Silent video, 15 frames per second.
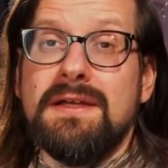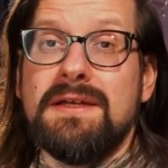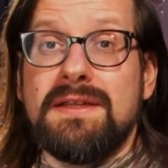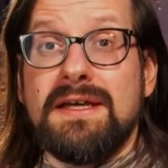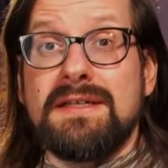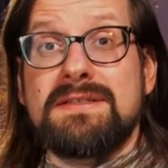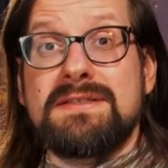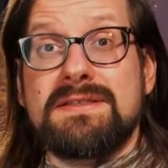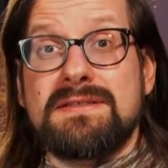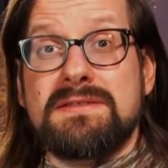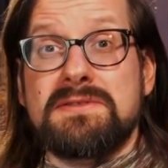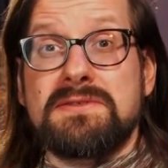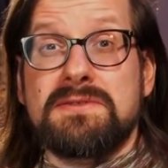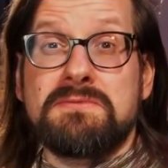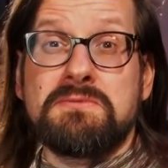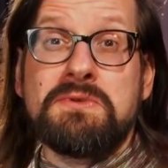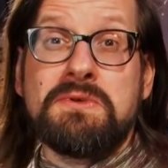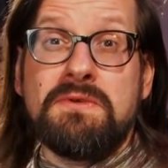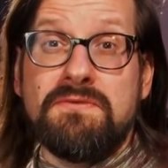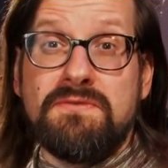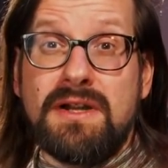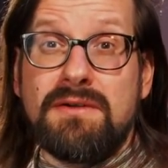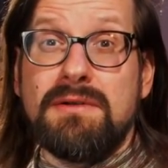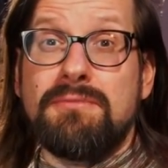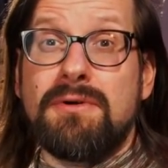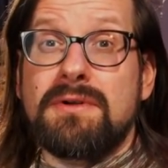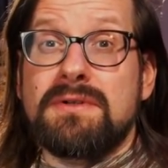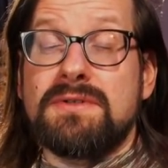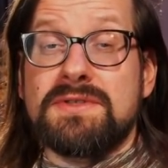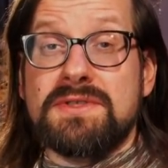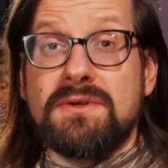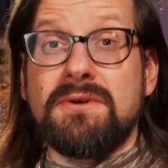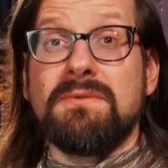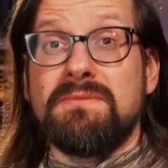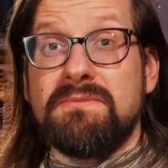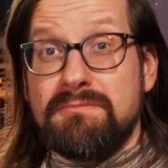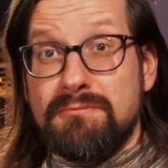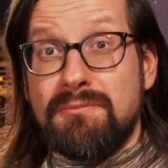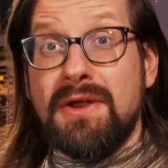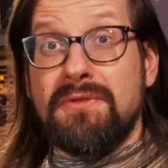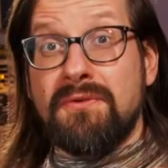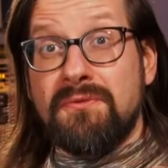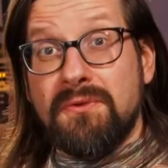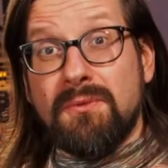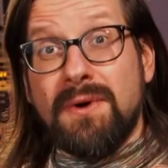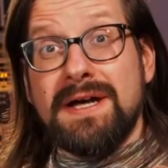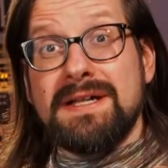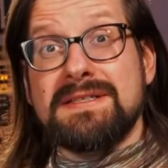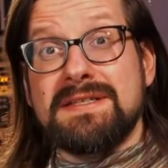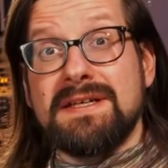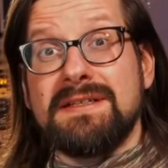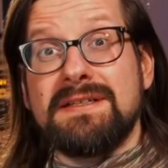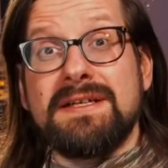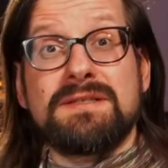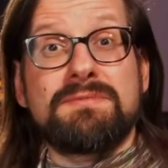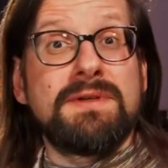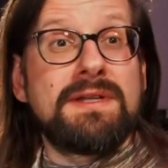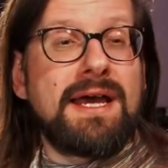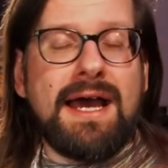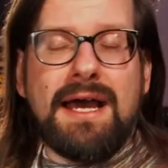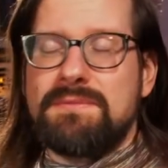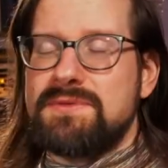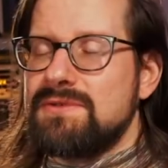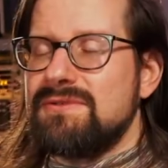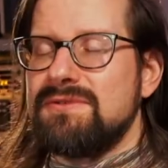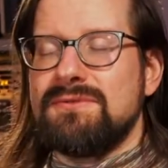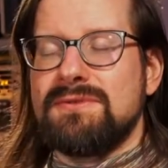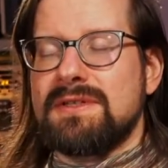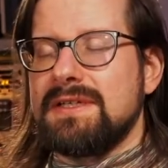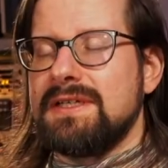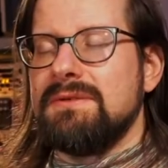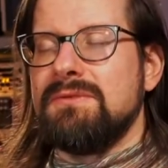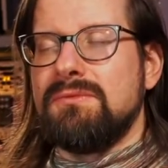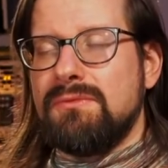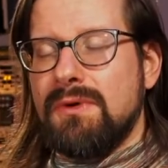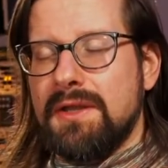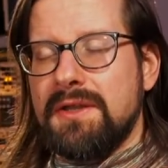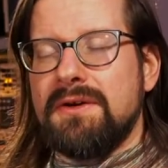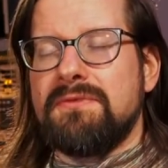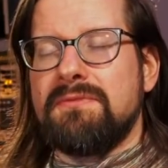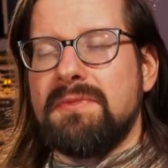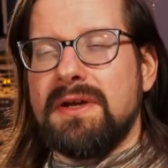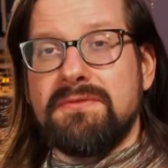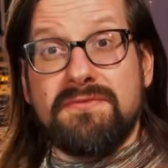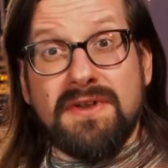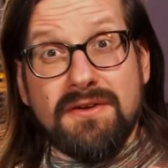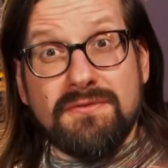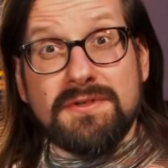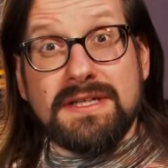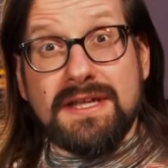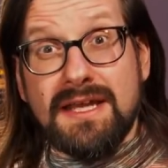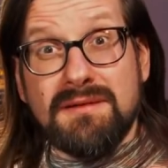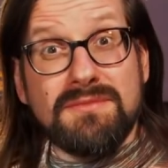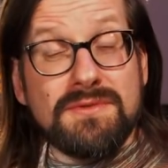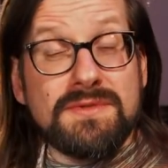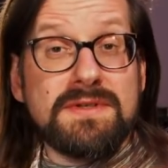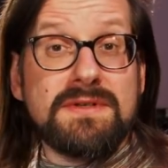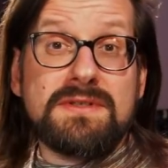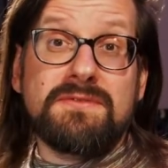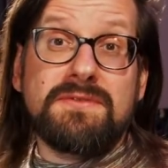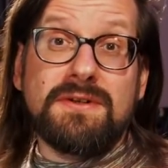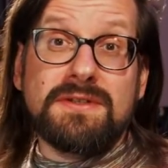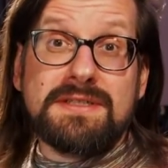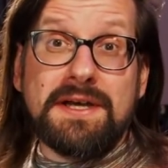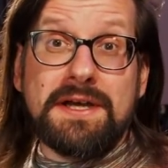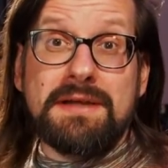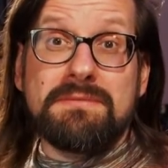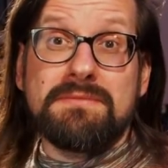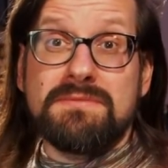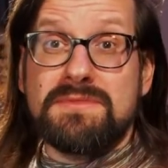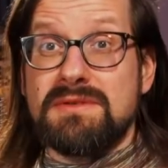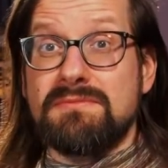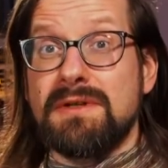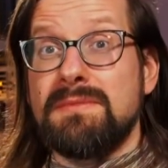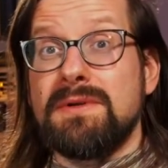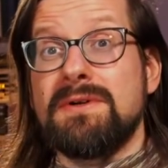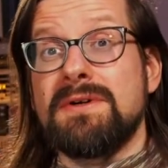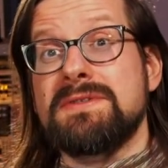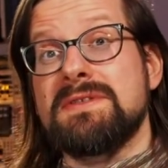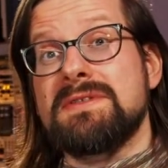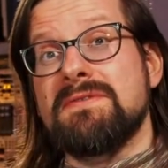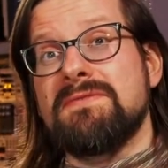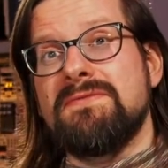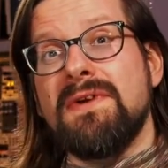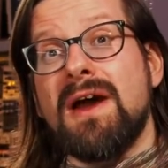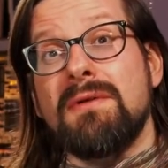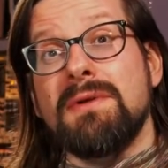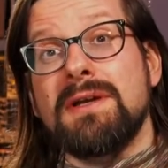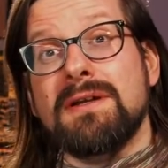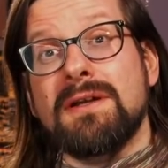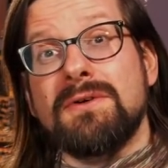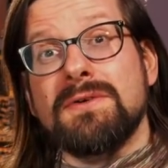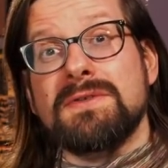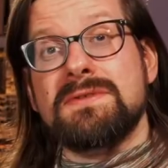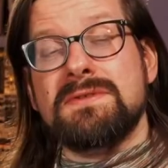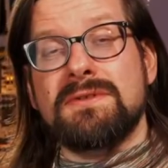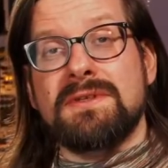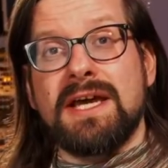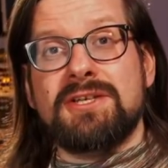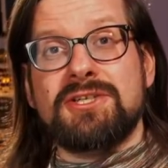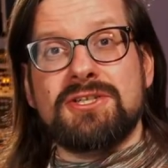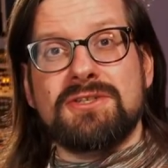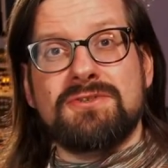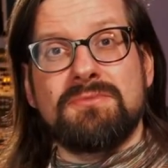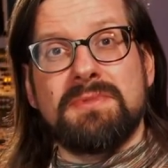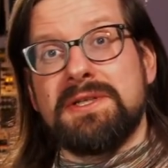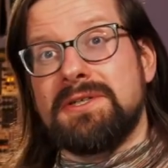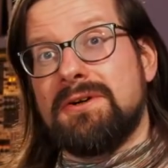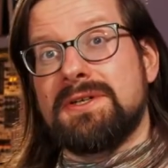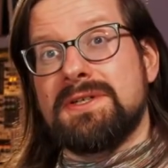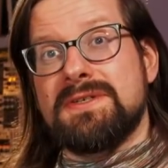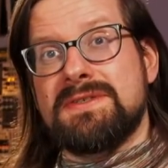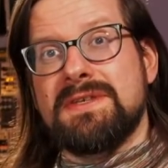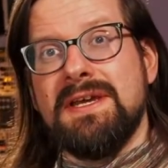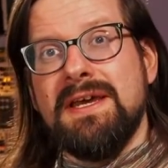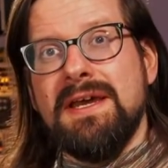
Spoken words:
That's very important. So Breath of the Wild Zelda has been absolutely one of my favorite game musics of all time, simply because it's a very close connection to my daughters.